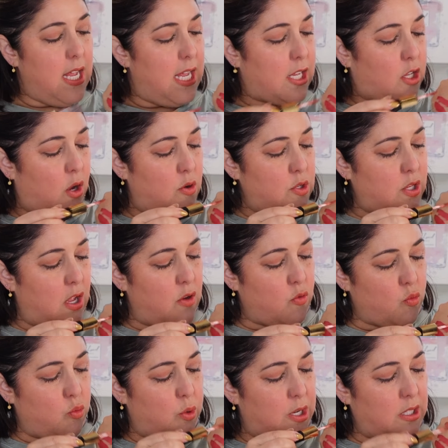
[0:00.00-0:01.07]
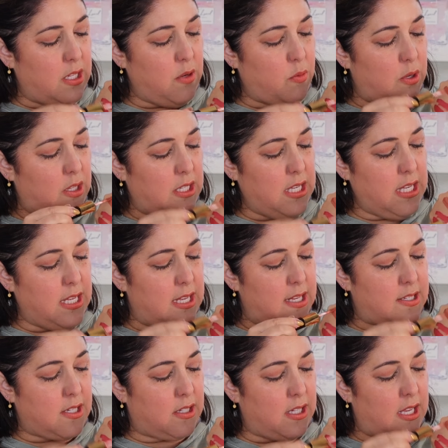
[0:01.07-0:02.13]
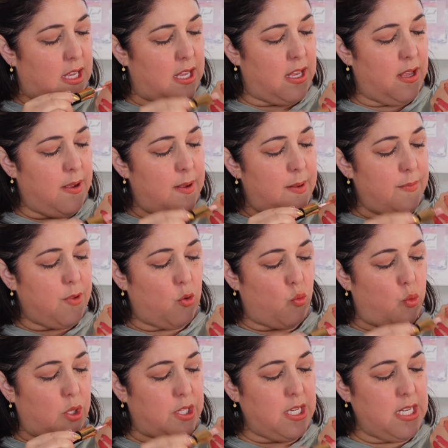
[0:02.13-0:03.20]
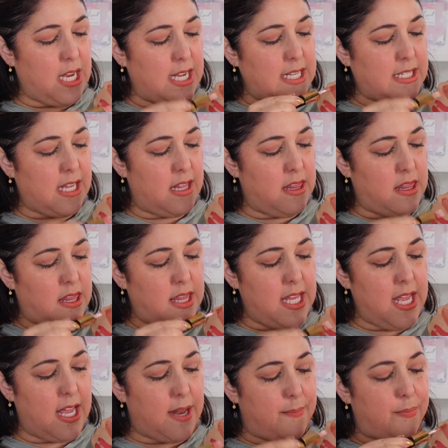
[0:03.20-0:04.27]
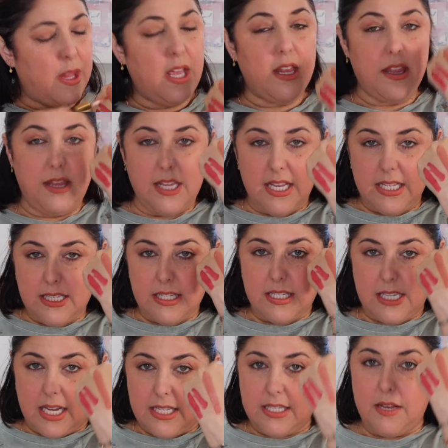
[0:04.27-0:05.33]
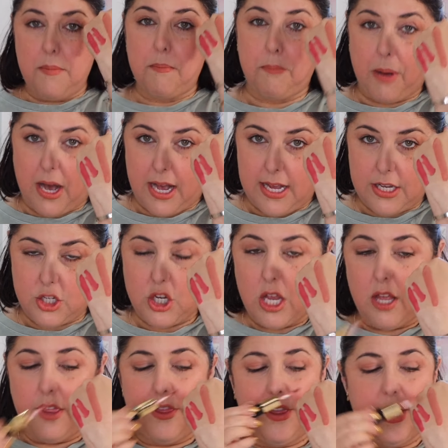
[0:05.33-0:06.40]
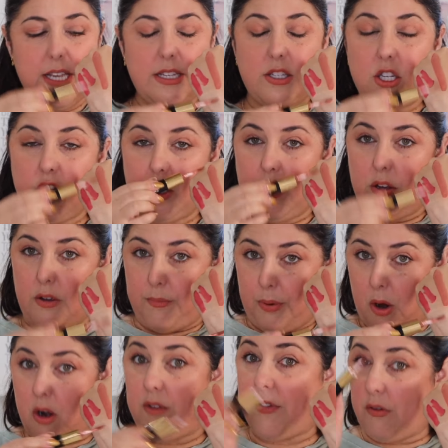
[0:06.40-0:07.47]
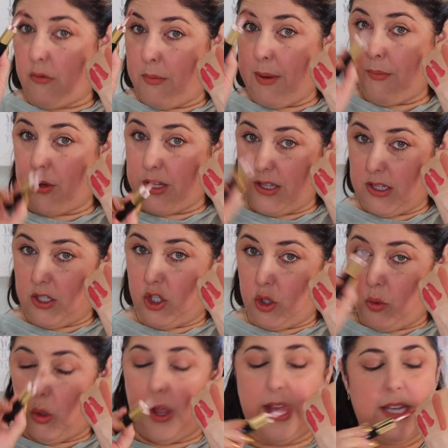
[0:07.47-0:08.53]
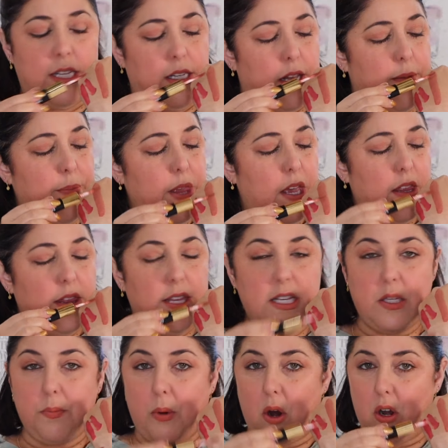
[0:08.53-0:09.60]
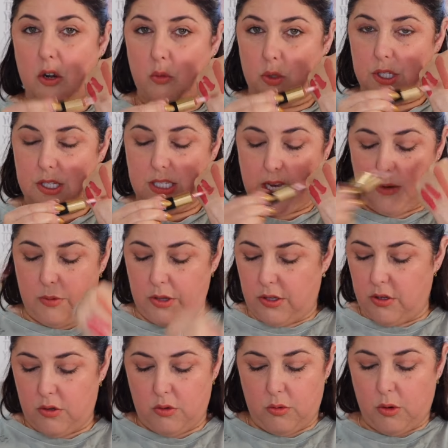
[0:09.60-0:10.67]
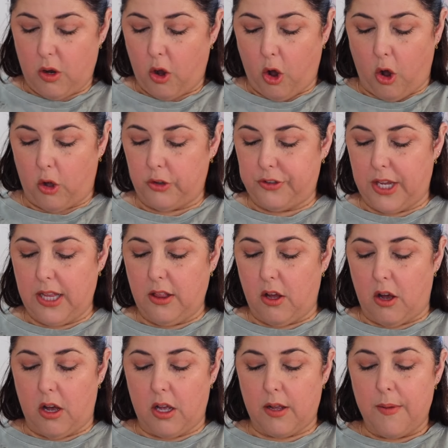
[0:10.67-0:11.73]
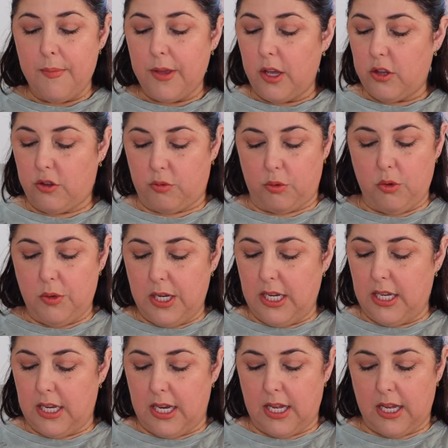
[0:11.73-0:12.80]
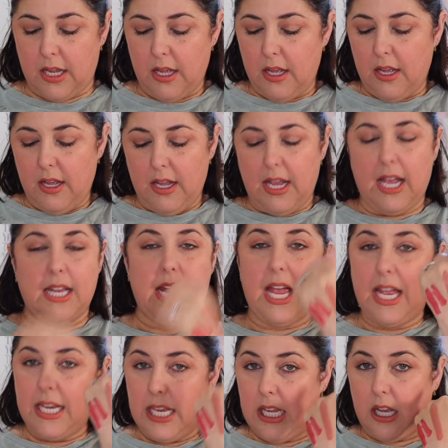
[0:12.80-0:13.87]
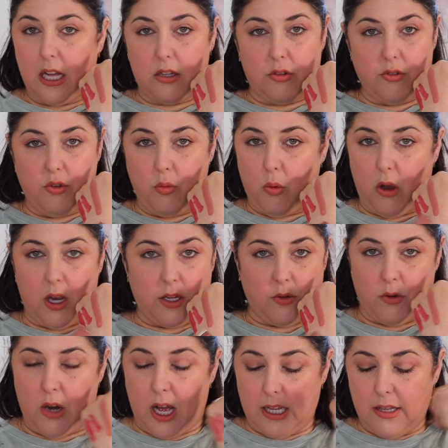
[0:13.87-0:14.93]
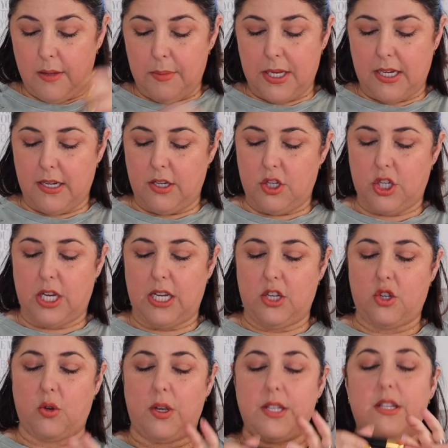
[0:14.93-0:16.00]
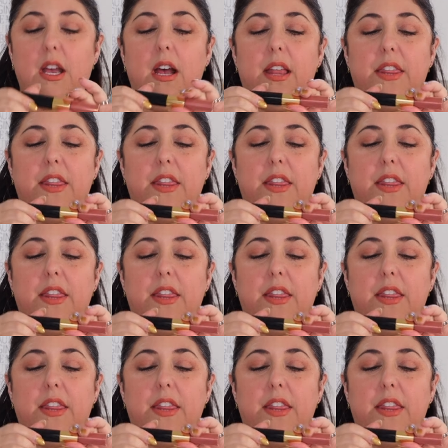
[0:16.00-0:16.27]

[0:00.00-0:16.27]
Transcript: It goes on really, really easily, really nice and thin. This doesn't budge. This part of it, remember this is dual ended. This part will stay with you all day long through eating and any color you want. You're not limited in shade choice.